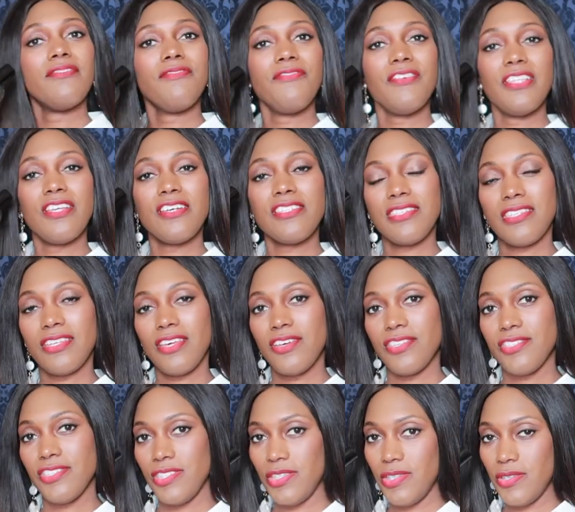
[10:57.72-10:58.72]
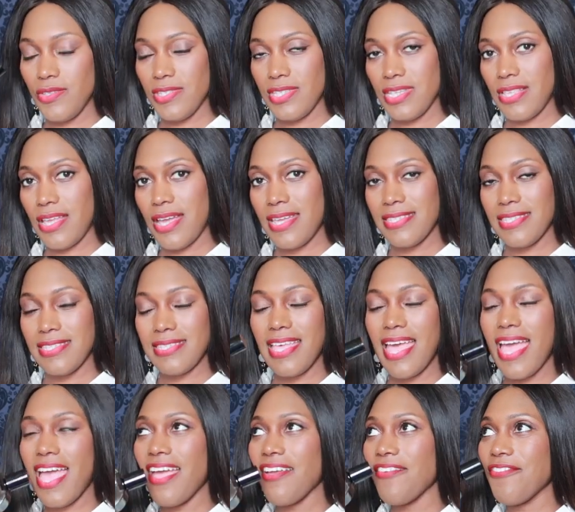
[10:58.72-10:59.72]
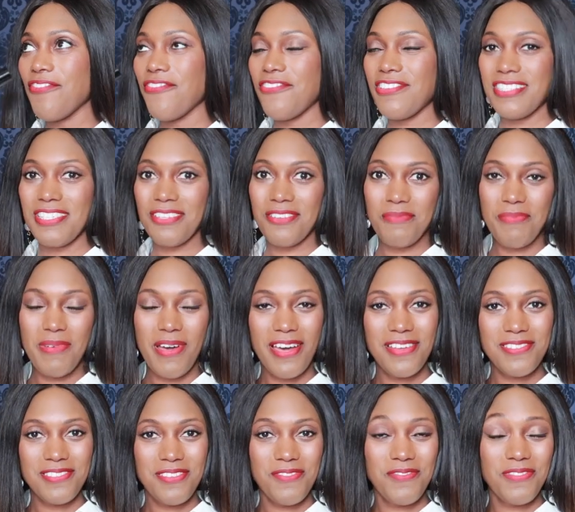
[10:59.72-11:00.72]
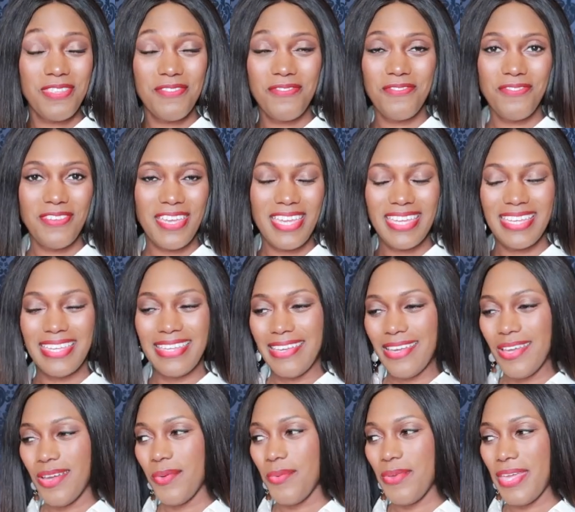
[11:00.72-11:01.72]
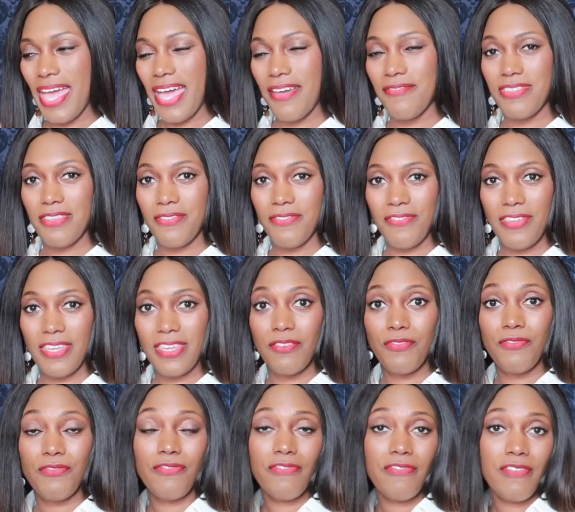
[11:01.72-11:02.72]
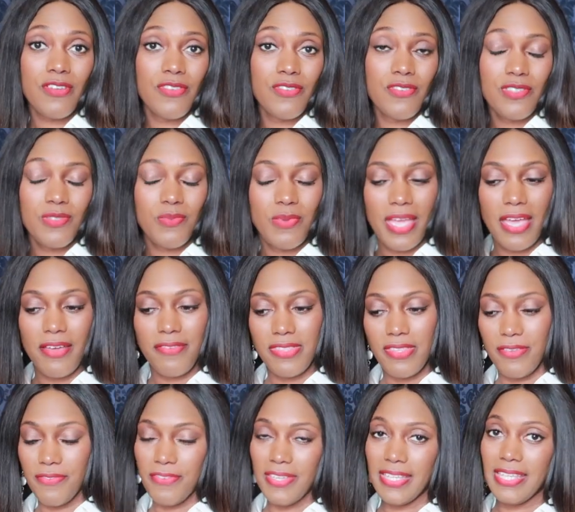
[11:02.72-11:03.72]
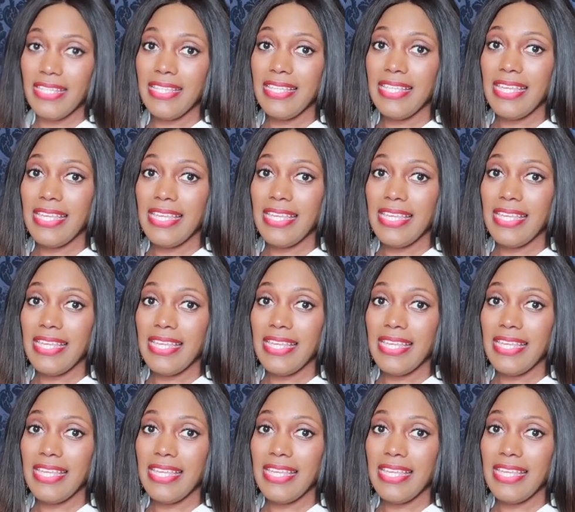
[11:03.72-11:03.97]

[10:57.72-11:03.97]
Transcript: Philosikos utilizes every single part of the fig. We have the fig fruit, we have the fig